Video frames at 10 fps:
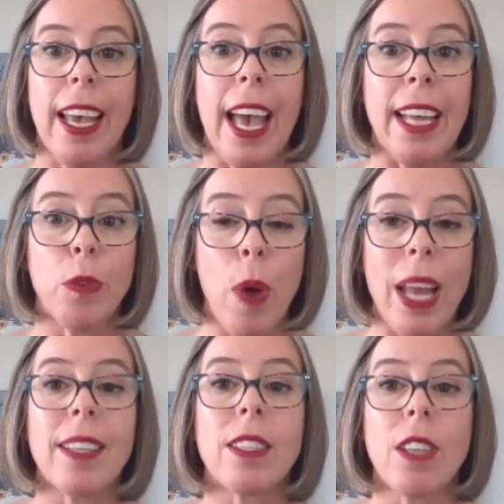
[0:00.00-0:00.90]
And
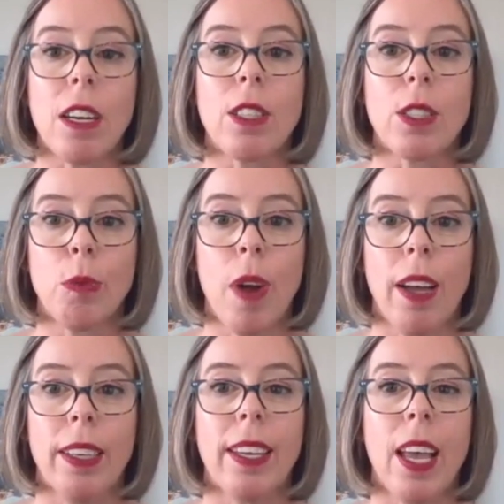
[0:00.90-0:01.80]
when it starts to
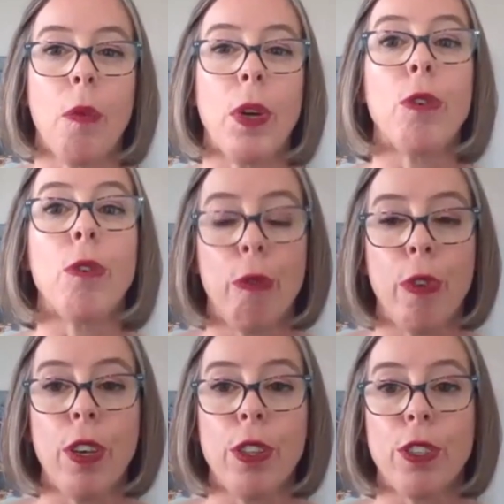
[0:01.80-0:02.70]
run, and when you
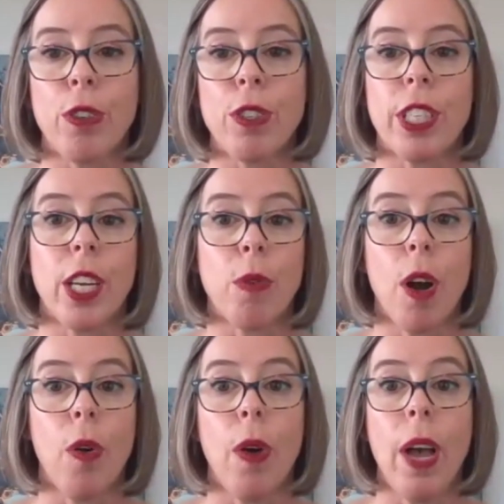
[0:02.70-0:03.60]
feel the certainty
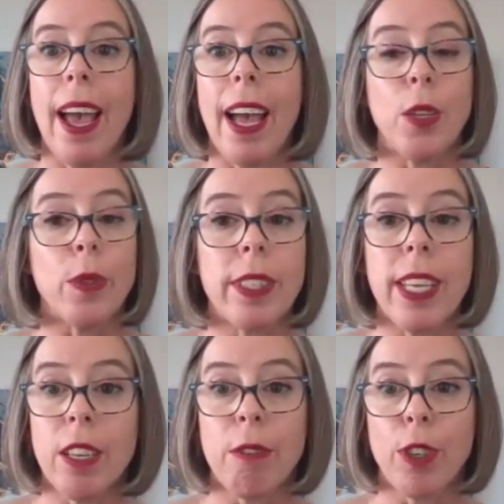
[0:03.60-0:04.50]
grow, and you see
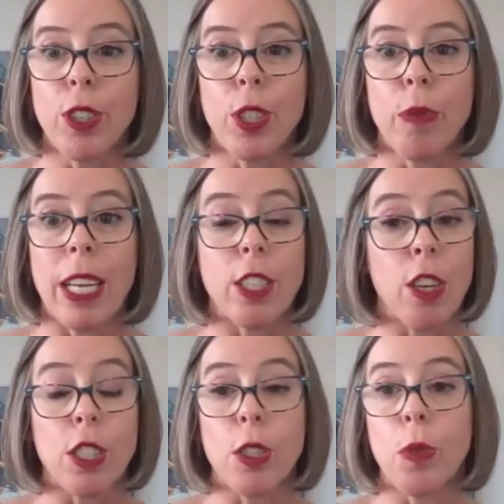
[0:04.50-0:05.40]
conversion rates
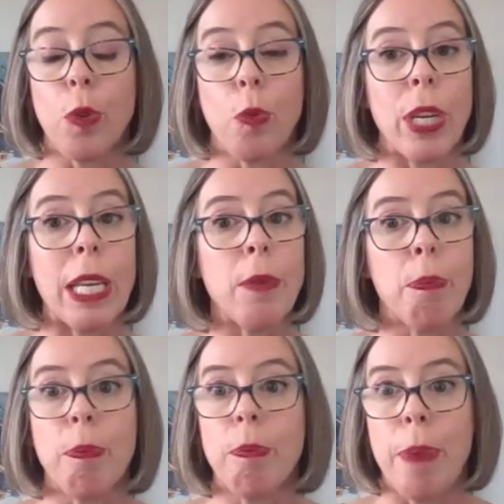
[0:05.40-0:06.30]
start to
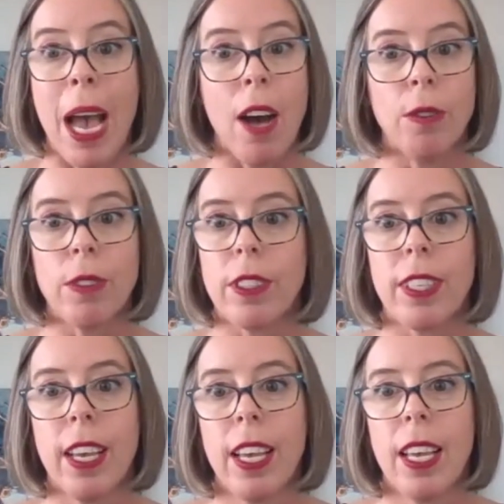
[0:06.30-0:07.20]
rebounce,
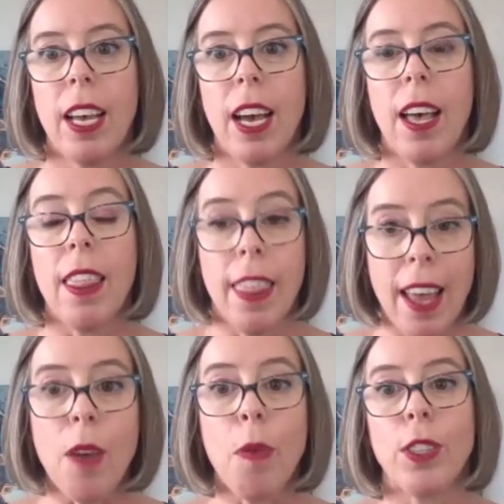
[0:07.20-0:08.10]

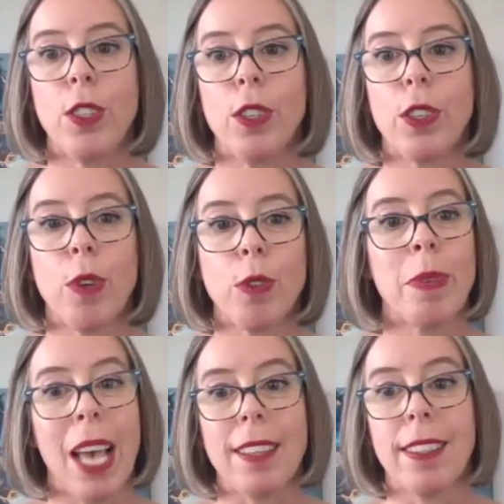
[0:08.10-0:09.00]
then I want you to throw some
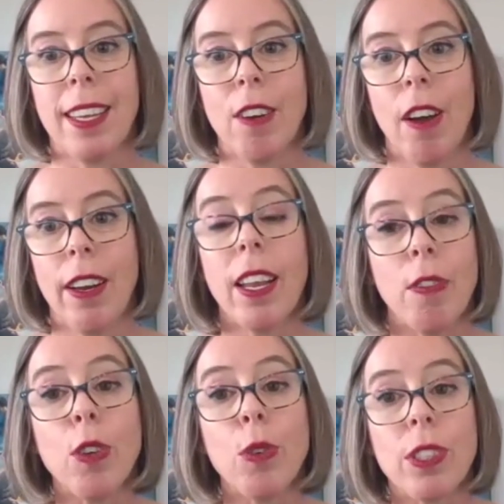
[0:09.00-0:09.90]
gasoline on it
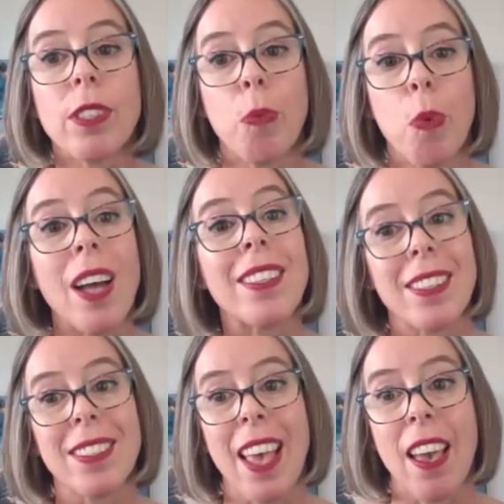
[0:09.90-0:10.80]
if you want to
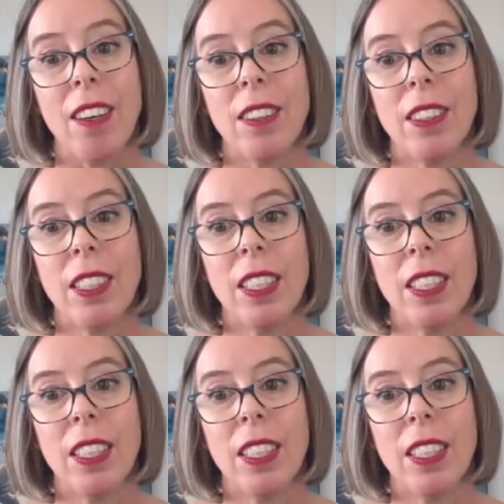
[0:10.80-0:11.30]
scale.